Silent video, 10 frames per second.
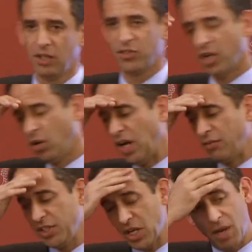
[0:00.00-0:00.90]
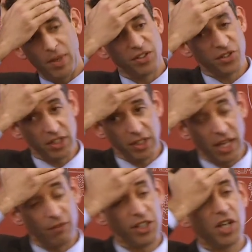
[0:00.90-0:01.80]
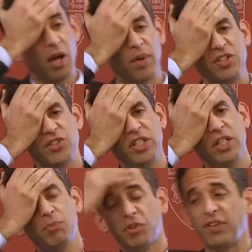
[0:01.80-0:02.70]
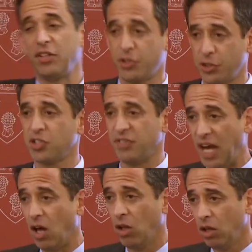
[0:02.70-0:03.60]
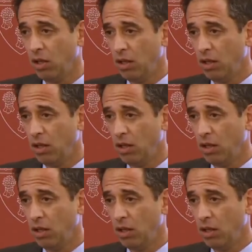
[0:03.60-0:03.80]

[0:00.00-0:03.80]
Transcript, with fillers: So every time I see every time I see Professor Shavell,